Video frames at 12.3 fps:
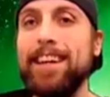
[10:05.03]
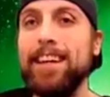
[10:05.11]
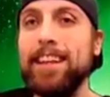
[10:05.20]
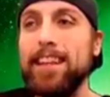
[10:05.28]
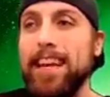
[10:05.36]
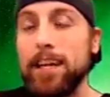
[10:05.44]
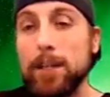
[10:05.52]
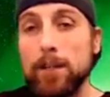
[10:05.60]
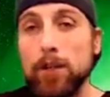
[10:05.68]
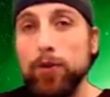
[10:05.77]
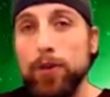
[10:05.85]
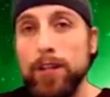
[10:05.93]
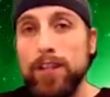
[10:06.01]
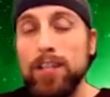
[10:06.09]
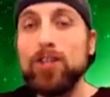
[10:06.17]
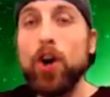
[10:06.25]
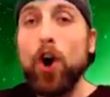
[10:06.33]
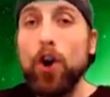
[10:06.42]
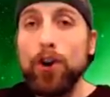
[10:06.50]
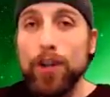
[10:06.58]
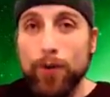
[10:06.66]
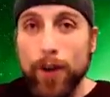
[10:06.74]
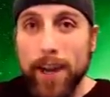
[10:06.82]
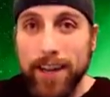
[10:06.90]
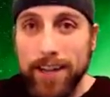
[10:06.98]
they included the
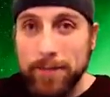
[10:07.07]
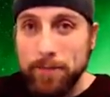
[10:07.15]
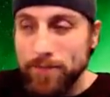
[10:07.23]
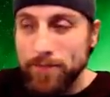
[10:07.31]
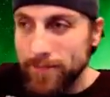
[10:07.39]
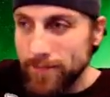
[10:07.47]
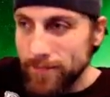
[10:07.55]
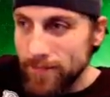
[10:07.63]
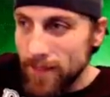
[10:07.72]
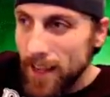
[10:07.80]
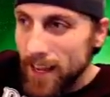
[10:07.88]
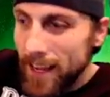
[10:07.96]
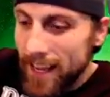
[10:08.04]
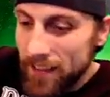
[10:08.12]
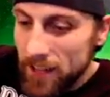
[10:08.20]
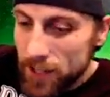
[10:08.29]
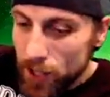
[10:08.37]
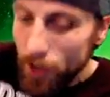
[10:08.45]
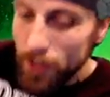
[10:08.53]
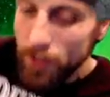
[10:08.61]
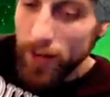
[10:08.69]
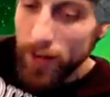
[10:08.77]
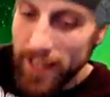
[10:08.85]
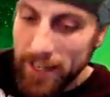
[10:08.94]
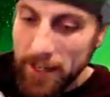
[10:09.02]
tardigrade. And the
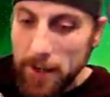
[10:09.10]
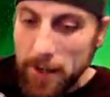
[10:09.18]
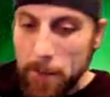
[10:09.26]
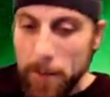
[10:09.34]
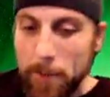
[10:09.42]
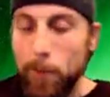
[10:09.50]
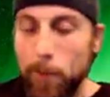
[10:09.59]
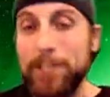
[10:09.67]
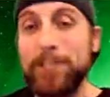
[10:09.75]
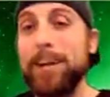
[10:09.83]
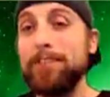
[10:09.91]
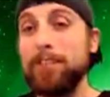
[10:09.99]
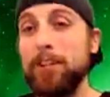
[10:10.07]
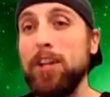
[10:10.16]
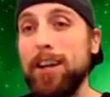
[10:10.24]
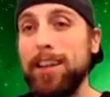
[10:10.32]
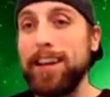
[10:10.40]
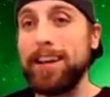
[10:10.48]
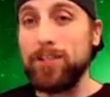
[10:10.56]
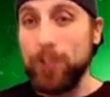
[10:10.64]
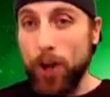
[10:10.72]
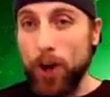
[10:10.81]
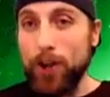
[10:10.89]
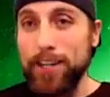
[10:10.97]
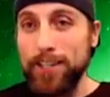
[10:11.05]
tardigrade, which sounds a lot like
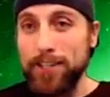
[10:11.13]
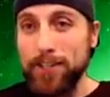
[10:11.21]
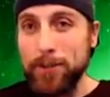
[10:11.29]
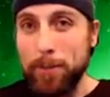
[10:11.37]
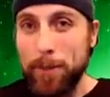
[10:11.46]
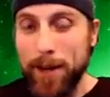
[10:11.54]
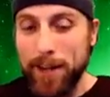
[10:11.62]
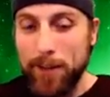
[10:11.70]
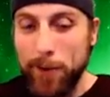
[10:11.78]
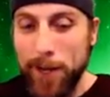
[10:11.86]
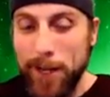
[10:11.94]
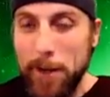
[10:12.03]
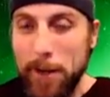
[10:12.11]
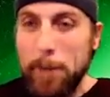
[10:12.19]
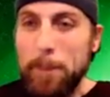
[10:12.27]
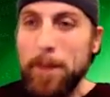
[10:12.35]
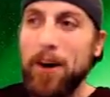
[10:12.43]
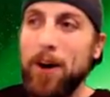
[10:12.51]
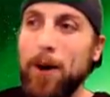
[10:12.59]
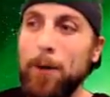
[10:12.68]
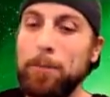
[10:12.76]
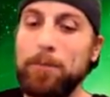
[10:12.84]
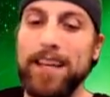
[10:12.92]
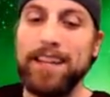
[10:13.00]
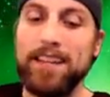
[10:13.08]
TARDIS, by the way.
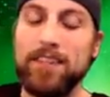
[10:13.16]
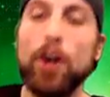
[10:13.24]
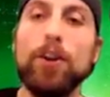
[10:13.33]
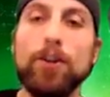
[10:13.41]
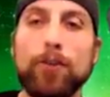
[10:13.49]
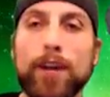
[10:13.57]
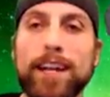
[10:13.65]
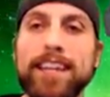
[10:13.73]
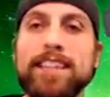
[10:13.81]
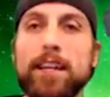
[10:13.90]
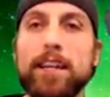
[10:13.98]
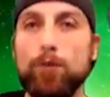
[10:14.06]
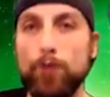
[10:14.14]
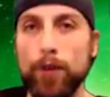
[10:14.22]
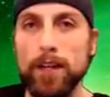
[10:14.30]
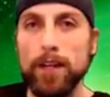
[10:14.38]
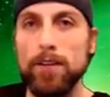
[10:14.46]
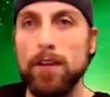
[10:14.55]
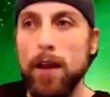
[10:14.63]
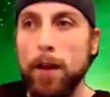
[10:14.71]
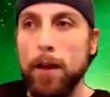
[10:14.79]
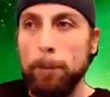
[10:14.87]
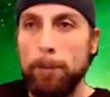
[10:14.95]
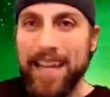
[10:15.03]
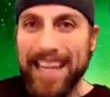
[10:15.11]
Um, the tardigrade is a real
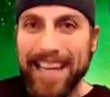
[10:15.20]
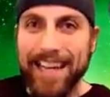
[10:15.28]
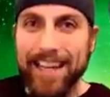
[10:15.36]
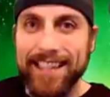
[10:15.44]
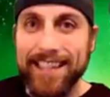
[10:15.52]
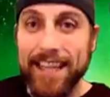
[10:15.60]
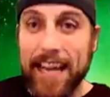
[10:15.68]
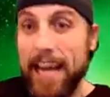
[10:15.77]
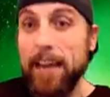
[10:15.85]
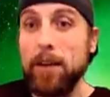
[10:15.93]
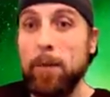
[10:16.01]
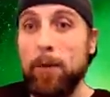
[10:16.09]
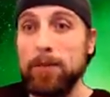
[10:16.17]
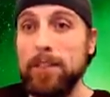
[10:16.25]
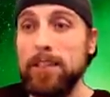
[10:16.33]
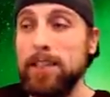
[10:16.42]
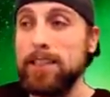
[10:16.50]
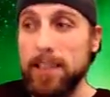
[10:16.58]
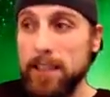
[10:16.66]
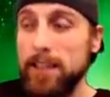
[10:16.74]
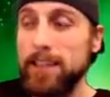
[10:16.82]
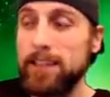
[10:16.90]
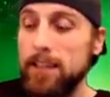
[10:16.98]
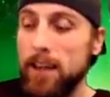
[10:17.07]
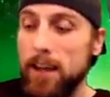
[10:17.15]
being. It's an animal. It's it's it's.